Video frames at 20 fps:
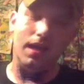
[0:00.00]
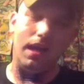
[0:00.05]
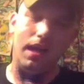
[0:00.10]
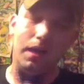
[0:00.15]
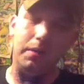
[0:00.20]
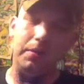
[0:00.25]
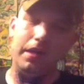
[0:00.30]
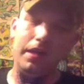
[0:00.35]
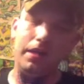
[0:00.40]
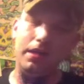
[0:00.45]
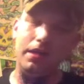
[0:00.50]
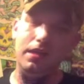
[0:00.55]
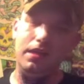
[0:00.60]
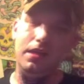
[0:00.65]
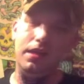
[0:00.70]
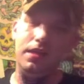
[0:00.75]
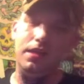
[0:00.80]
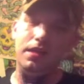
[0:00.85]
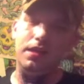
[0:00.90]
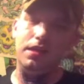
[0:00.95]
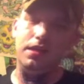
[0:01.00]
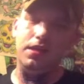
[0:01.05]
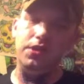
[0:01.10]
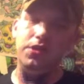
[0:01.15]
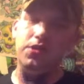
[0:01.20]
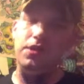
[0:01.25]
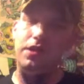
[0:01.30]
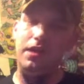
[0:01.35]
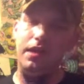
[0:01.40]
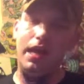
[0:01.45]
I mean, but
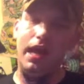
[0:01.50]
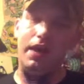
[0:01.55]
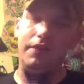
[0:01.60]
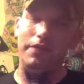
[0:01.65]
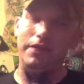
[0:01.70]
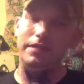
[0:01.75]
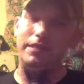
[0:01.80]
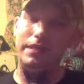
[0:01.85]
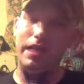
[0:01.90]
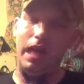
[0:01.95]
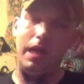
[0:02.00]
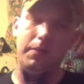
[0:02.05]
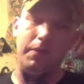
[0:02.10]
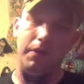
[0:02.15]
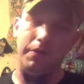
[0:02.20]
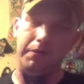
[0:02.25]
you could have the same